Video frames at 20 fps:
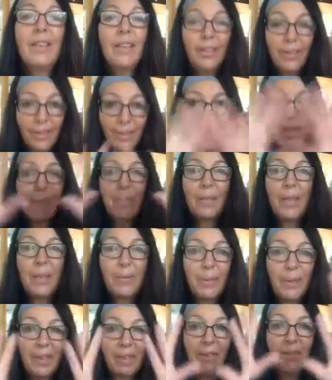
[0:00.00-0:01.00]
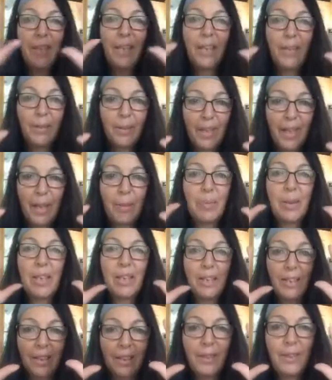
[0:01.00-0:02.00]
There's something with a video
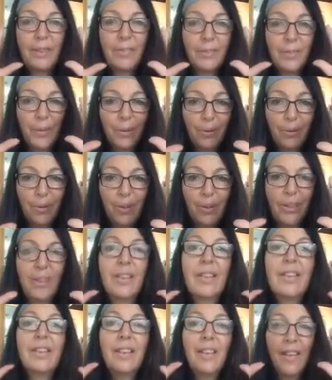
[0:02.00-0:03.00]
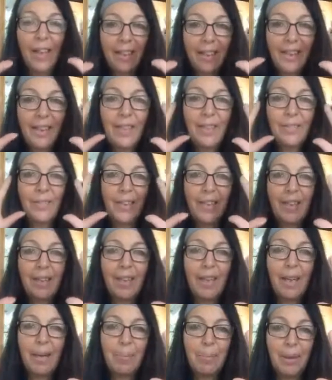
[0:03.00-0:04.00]
camera in your future and EFT
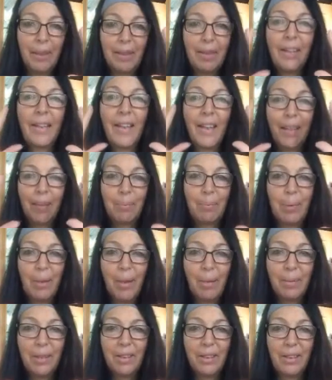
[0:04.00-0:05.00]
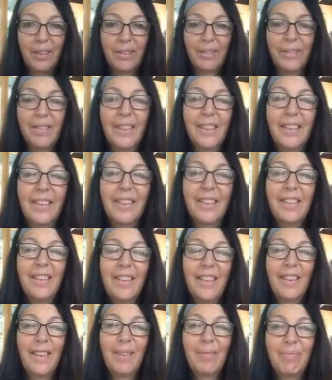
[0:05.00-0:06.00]
tapping, I can promise you.
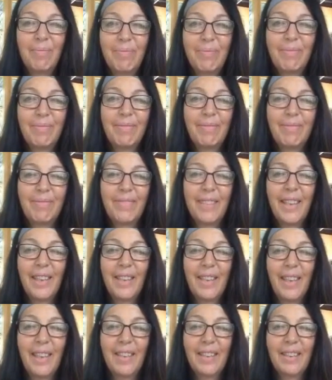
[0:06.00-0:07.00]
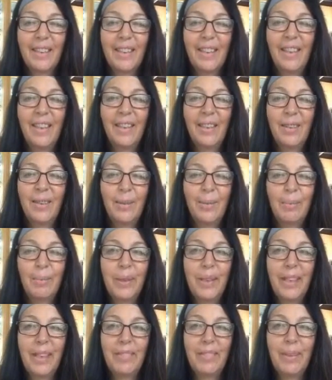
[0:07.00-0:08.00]
All right, I
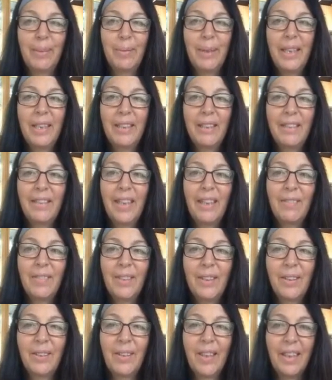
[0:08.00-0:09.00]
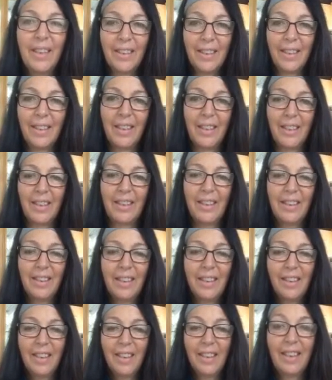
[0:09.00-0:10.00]
hope everybody is having a great day,
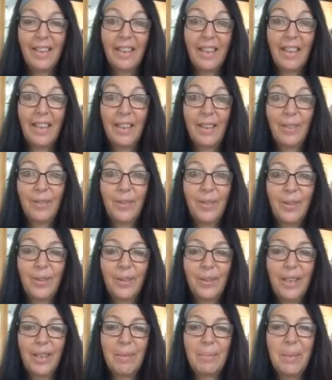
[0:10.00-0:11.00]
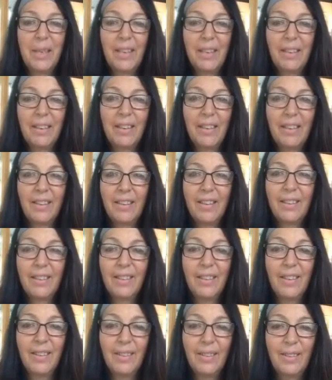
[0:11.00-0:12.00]
and thank you for joining me, and I'll
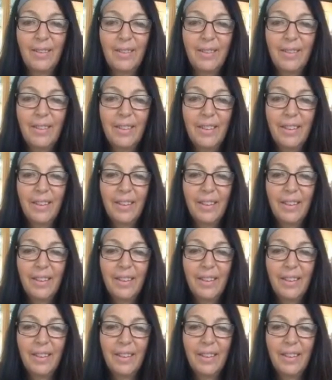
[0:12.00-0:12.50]
see you,